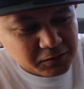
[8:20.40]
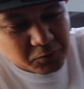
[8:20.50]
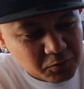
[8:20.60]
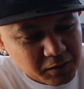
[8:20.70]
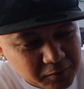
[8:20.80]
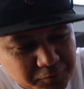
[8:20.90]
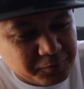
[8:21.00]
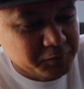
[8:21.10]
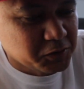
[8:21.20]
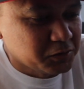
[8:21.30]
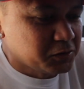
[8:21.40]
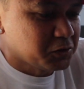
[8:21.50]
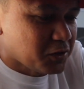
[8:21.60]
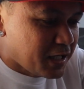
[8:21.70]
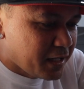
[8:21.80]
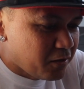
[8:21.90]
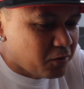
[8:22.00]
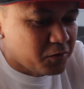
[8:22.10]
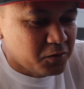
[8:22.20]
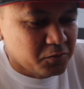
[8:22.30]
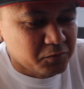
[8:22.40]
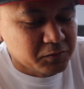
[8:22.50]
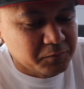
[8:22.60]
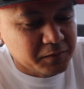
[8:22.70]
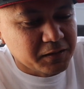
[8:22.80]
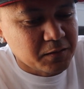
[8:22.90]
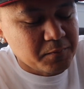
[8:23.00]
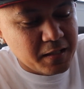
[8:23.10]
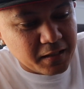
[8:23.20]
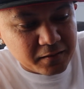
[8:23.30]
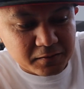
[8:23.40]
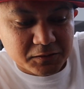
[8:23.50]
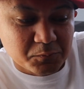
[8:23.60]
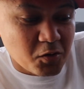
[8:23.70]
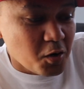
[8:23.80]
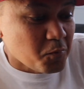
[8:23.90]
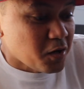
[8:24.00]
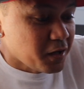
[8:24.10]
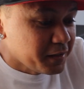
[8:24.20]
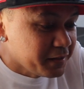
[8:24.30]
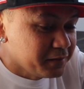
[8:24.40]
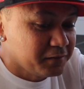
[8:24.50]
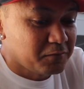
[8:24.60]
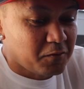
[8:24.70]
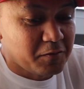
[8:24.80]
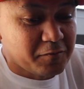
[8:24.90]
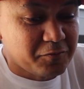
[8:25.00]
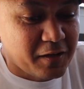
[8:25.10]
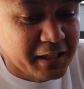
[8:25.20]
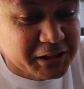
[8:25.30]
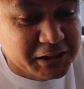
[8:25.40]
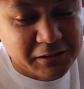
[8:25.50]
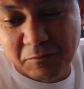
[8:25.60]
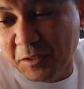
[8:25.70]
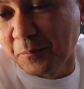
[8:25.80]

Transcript: You wanna try, or you want me to come back tomorrow morning, where you're fresh, where your